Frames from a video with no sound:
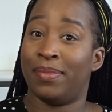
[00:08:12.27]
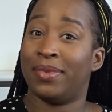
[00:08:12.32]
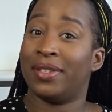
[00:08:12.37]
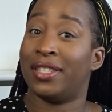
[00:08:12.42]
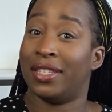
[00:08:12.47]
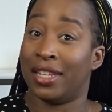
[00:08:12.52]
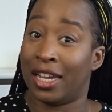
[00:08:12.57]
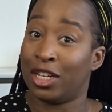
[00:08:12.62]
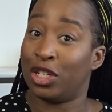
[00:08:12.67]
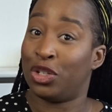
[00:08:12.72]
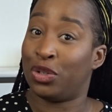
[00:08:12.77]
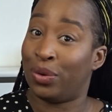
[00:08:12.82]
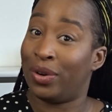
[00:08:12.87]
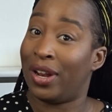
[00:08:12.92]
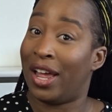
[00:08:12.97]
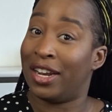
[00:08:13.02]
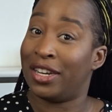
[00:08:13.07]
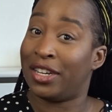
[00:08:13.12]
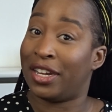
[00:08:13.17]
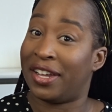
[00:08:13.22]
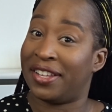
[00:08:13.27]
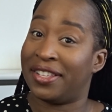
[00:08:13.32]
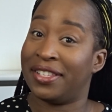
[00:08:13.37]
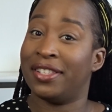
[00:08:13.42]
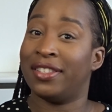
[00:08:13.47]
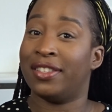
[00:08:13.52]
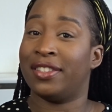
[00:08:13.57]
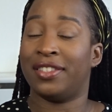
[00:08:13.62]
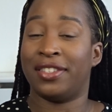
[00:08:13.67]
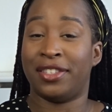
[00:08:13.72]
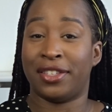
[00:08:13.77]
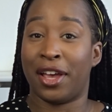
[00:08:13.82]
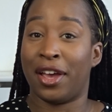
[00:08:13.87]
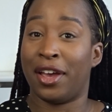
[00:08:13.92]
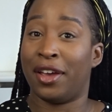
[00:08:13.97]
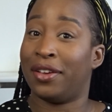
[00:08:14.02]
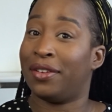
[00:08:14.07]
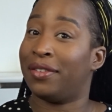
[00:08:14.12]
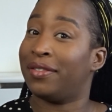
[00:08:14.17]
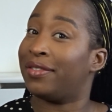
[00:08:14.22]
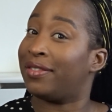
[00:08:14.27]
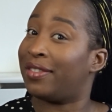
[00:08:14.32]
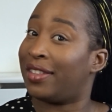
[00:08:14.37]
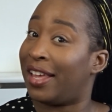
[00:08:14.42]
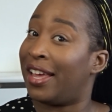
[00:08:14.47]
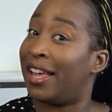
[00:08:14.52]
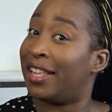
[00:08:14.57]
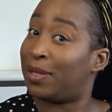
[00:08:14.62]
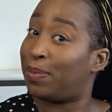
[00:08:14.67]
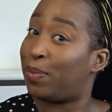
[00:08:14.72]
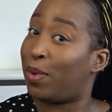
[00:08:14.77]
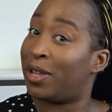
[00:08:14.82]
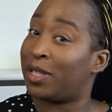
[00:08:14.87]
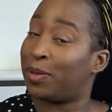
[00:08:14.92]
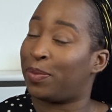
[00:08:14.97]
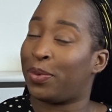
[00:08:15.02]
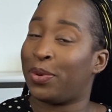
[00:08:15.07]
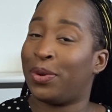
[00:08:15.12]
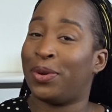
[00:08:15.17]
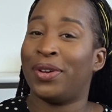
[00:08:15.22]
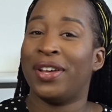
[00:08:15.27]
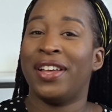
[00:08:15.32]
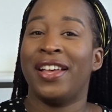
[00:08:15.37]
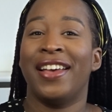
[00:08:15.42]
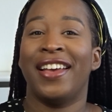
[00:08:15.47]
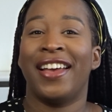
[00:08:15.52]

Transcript: central London, so it's possible,